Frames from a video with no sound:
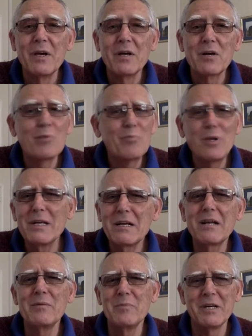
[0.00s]

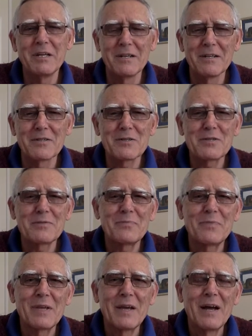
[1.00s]
Completely meaningless.
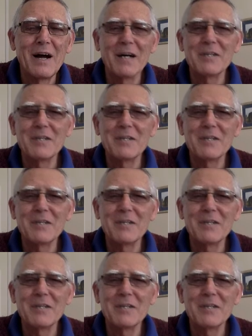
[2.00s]
I